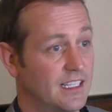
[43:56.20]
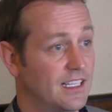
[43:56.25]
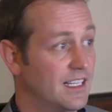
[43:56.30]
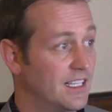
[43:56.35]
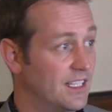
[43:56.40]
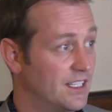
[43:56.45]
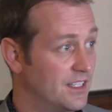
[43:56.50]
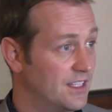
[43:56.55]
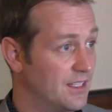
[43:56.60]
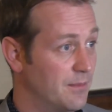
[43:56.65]

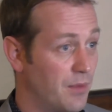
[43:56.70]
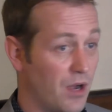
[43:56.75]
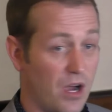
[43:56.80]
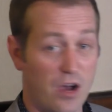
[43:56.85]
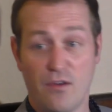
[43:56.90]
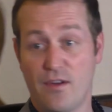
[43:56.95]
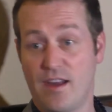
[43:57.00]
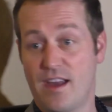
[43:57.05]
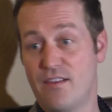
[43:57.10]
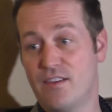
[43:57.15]
in the
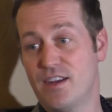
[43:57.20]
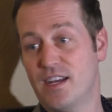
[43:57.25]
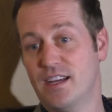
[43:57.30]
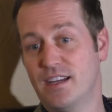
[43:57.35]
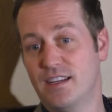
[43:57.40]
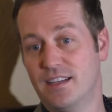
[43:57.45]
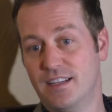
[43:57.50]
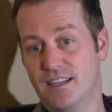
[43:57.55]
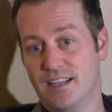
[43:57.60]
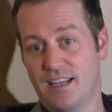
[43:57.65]
bar area,
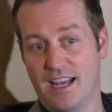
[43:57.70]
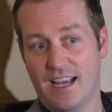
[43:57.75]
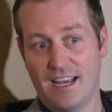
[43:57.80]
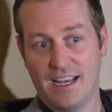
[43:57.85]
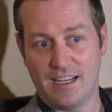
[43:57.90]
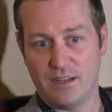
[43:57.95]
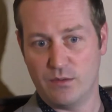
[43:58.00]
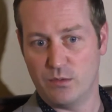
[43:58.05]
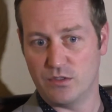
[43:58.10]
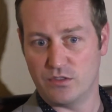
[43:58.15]

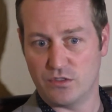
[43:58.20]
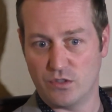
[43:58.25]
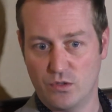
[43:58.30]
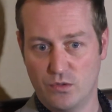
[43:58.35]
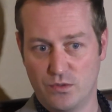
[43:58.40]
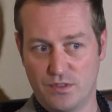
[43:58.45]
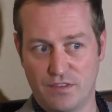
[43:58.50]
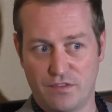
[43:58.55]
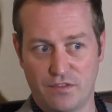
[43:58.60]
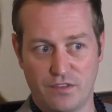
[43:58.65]
it was all
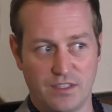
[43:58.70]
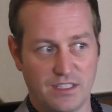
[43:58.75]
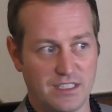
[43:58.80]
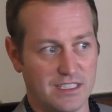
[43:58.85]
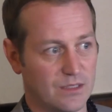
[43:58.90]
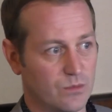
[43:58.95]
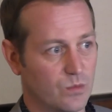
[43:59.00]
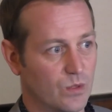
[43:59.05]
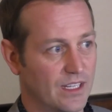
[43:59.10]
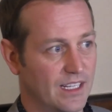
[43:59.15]

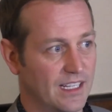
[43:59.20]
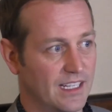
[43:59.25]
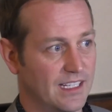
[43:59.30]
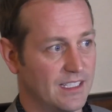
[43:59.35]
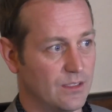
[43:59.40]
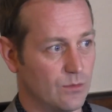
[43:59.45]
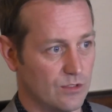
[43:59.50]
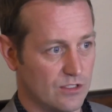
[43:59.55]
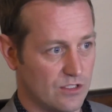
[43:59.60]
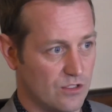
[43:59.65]
differently weird.
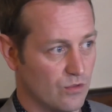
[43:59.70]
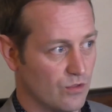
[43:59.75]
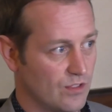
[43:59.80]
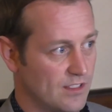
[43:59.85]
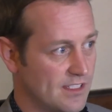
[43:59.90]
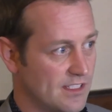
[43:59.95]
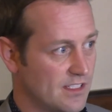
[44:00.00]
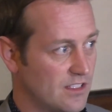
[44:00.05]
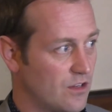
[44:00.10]
There was noises